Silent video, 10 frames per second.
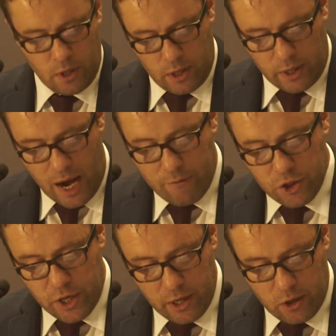The average
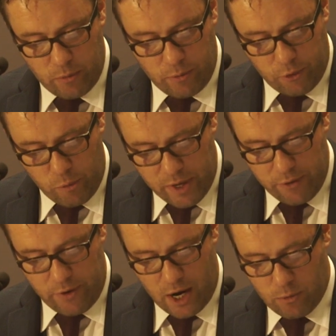income for beef
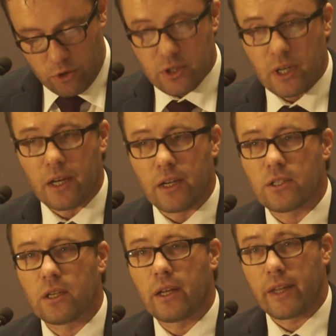farmers
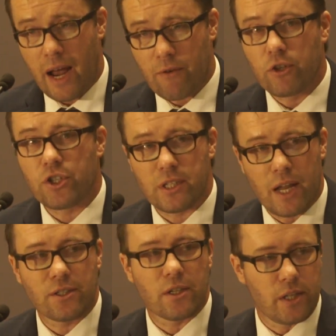is
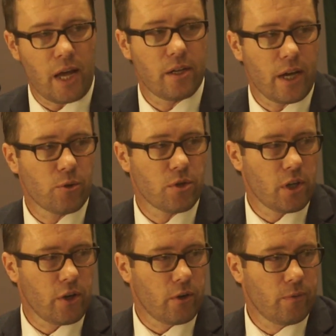less than $10,000 a
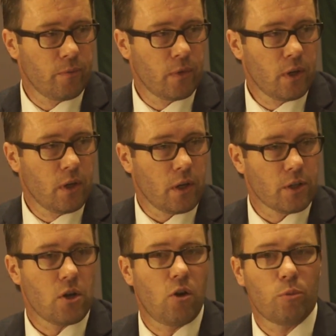year. It is
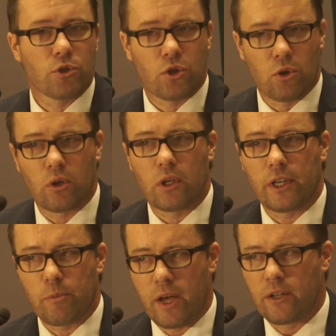almost totally
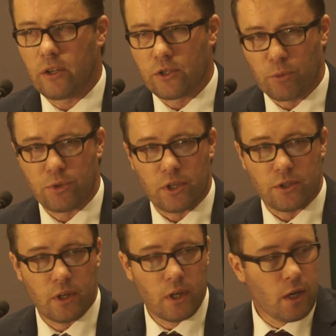dependent on subsidies,
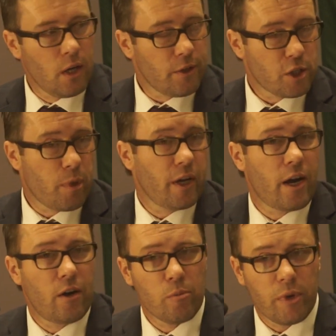despite
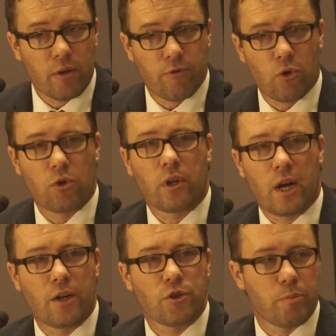Ireland being the fourth
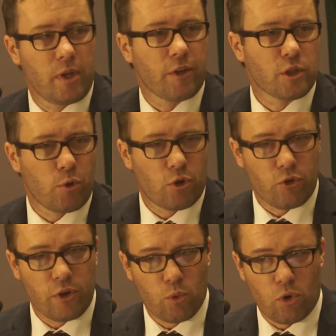largest beef exporter
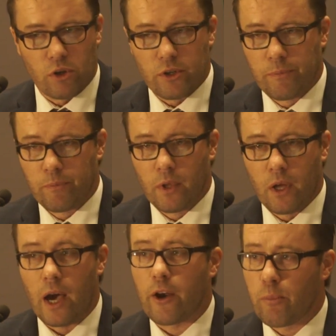in the world,
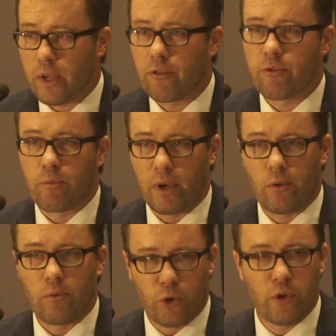and our beef being
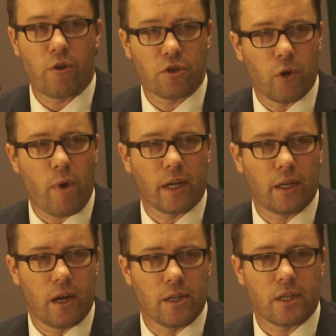universally
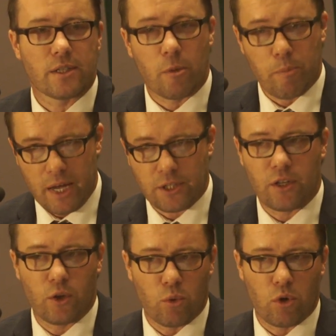recognised as the best
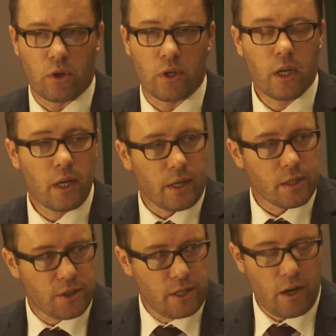in the world. It is
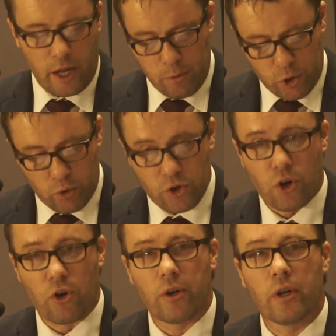still not able to
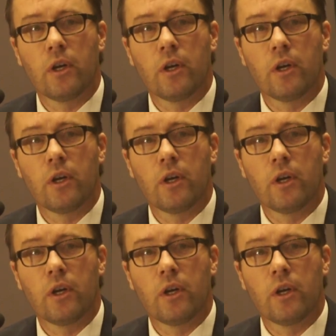return